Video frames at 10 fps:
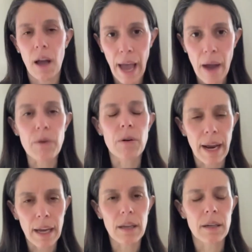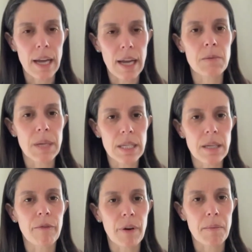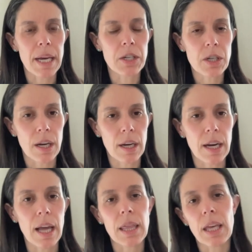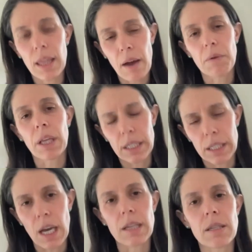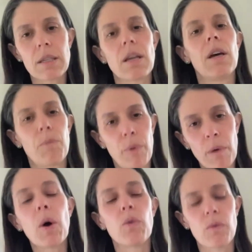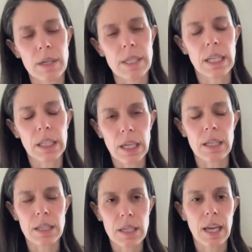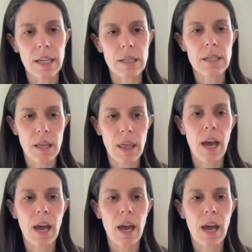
how to recognize misinformation. And I think that really does promote resilience against